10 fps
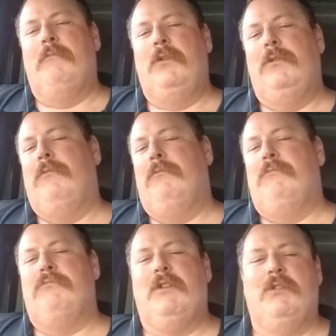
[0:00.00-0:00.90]

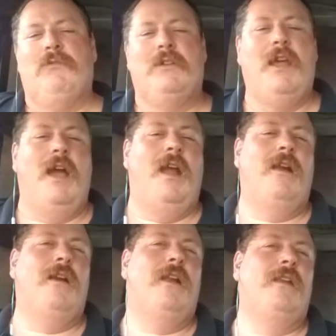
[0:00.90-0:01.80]
You can
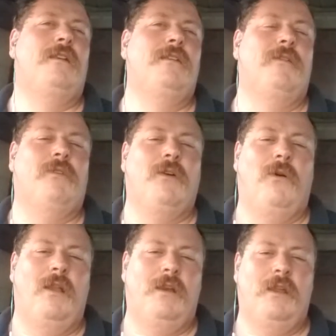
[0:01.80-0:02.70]
retire and never
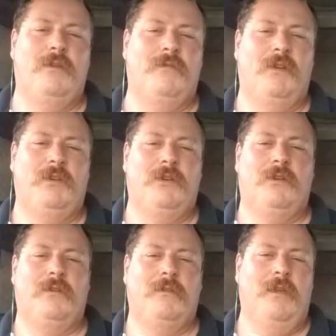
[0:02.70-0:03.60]
go on another
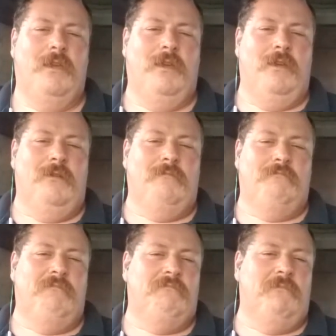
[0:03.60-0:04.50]
adventure,
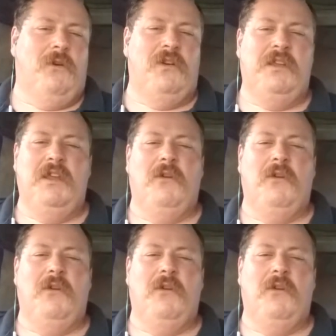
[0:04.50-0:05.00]
or you can